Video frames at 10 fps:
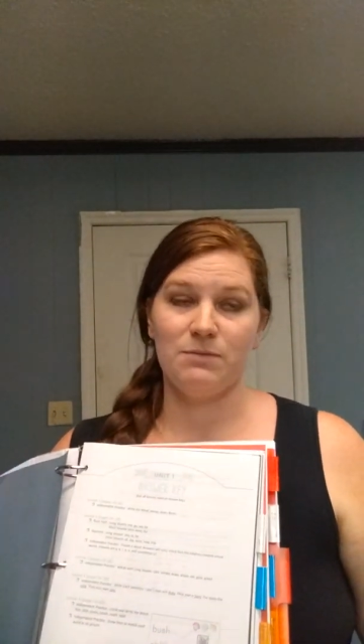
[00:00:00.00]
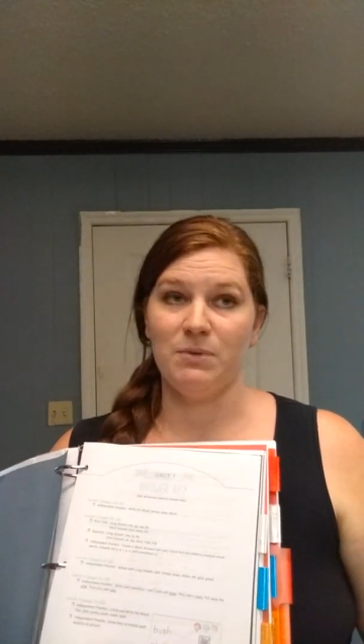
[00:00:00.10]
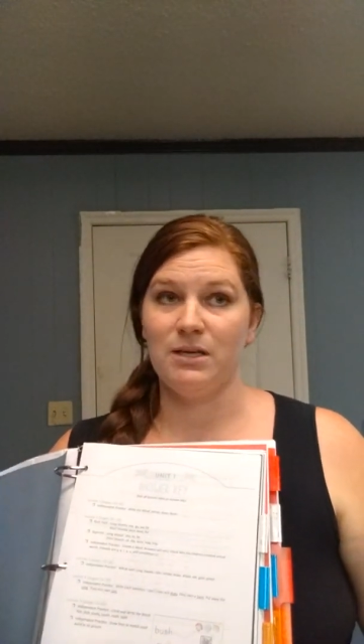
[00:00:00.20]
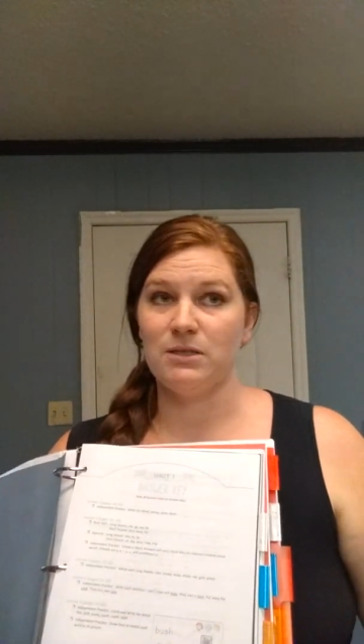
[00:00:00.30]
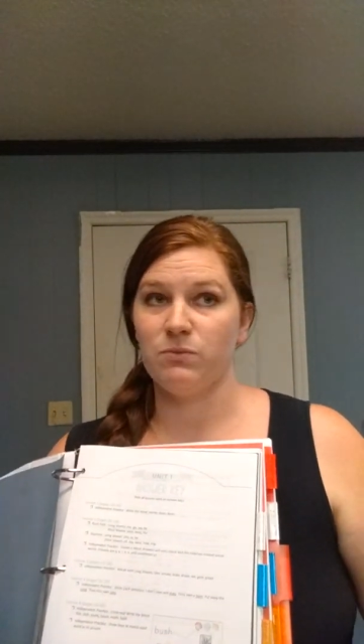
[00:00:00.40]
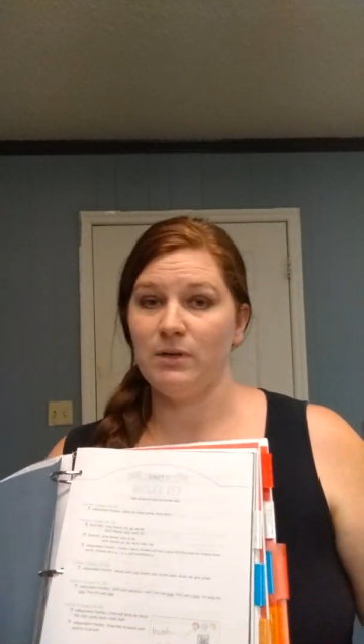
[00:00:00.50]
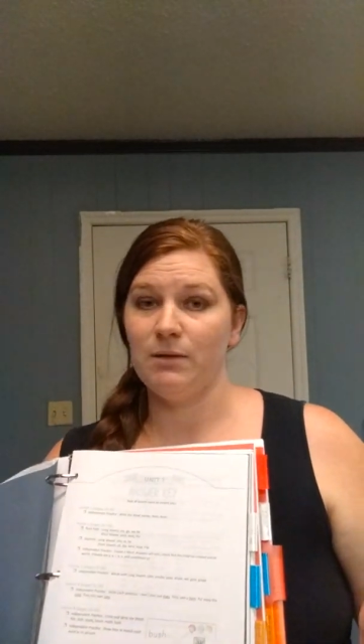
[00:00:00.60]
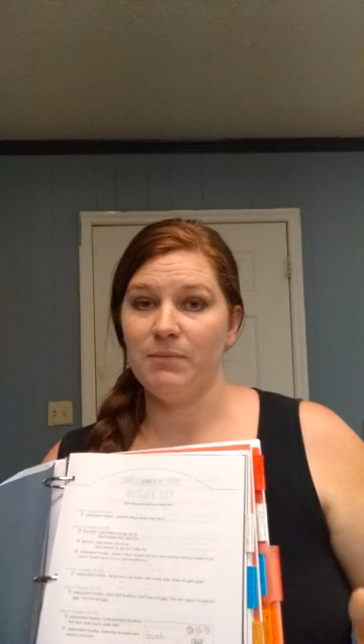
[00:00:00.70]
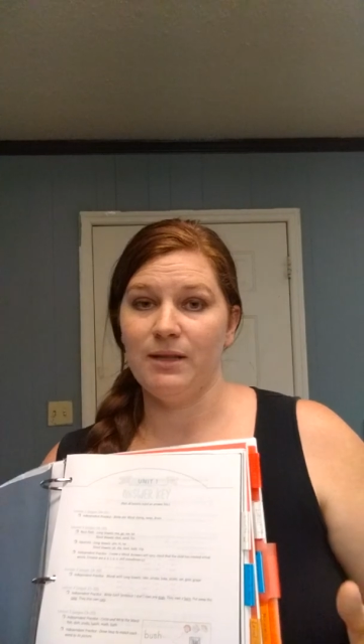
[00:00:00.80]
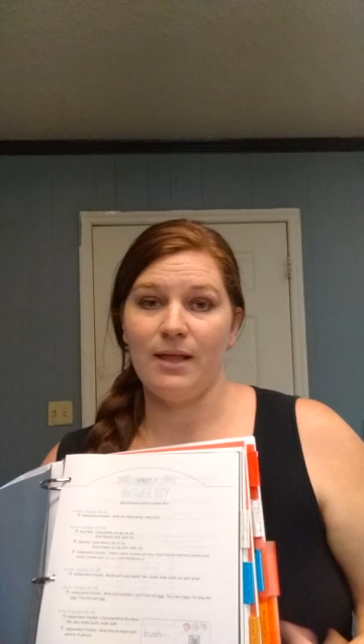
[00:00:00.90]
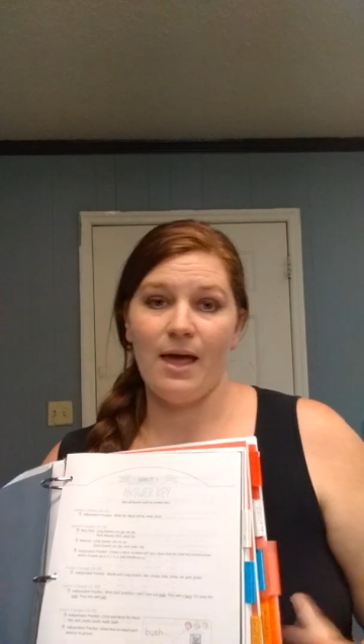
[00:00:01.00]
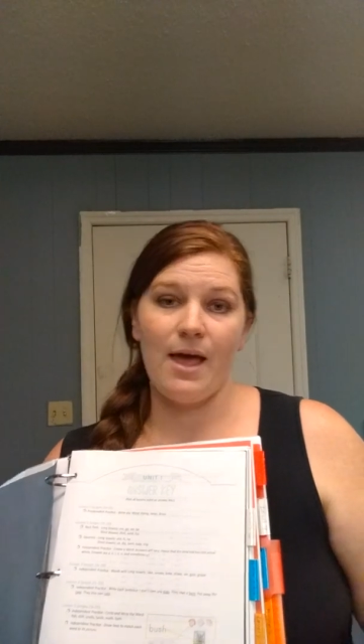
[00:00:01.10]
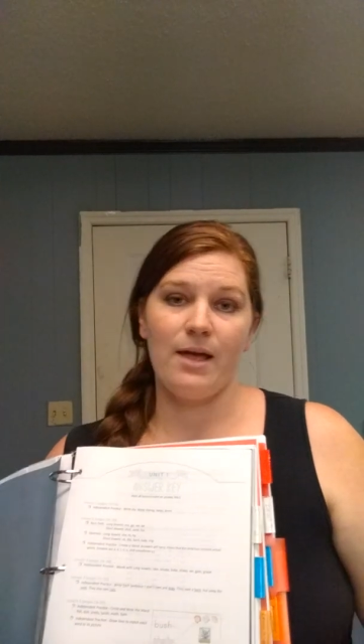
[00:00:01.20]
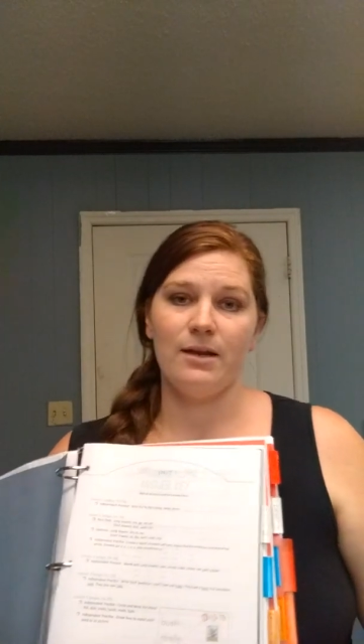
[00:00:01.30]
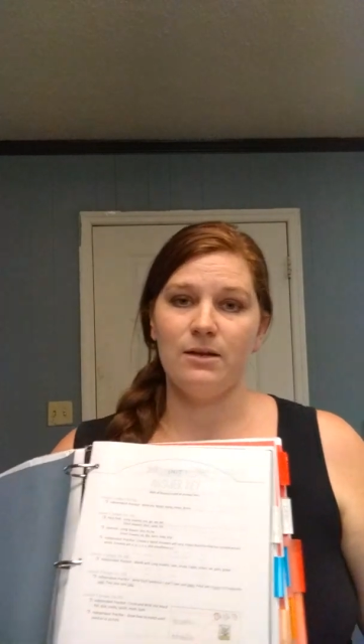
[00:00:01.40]
but does it really mean
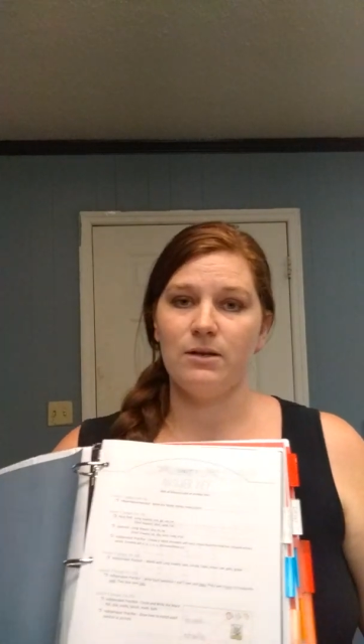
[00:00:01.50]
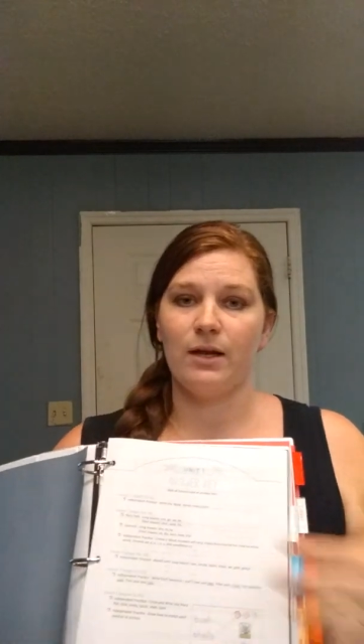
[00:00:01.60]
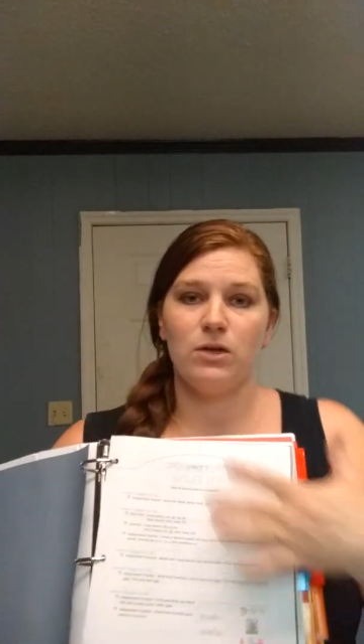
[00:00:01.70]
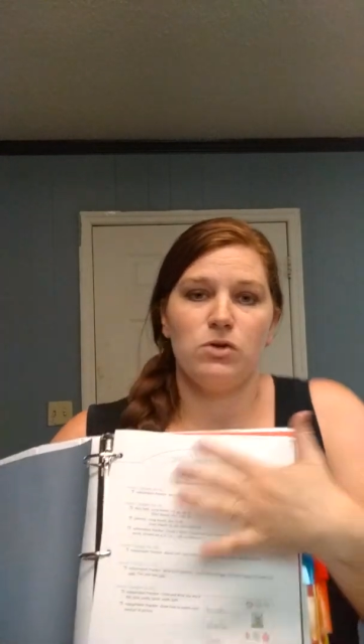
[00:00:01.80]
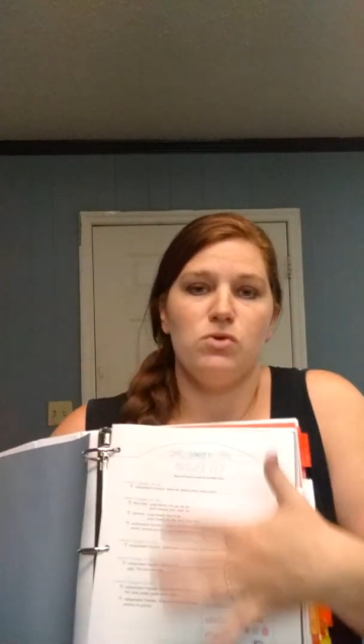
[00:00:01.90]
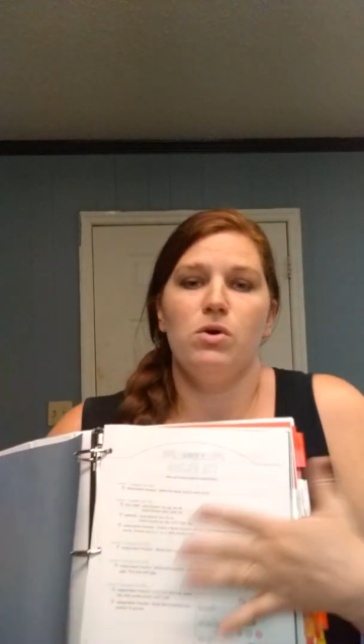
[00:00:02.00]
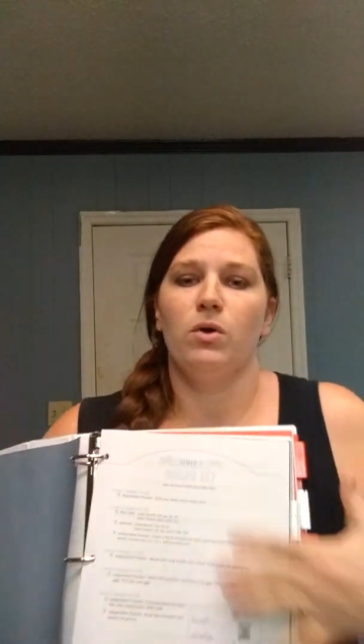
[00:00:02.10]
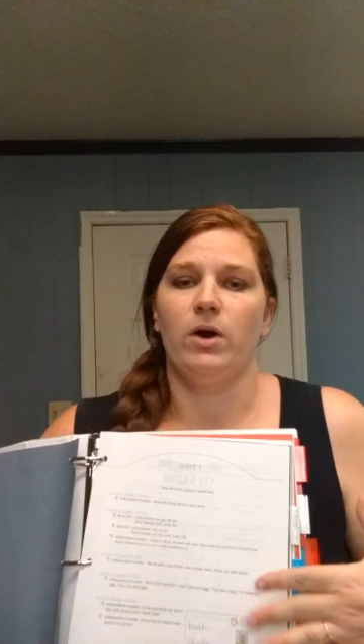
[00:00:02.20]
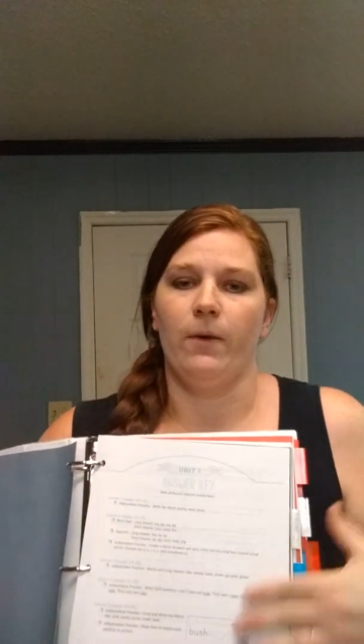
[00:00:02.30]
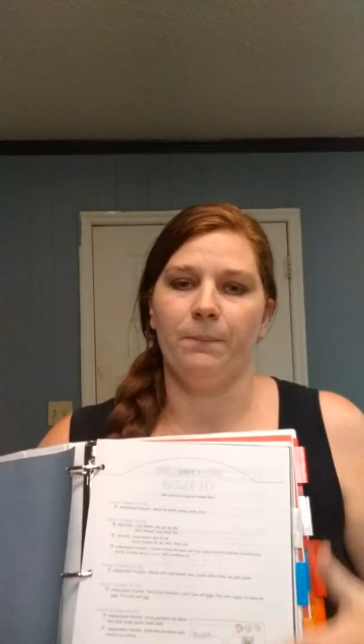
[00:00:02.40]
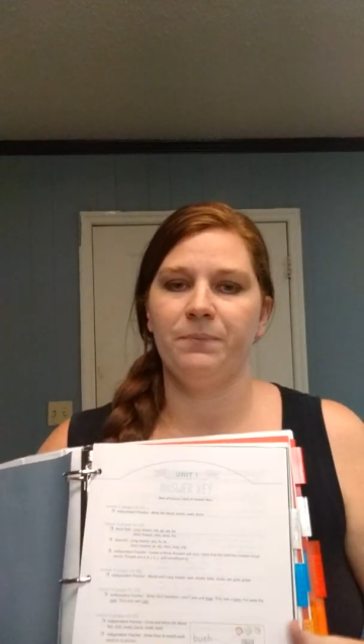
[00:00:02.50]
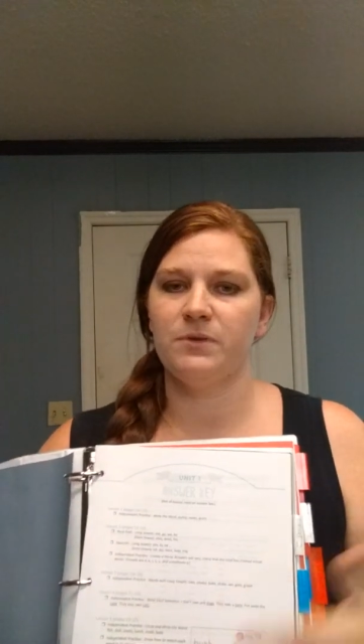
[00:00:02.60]
that? Like, you don't know.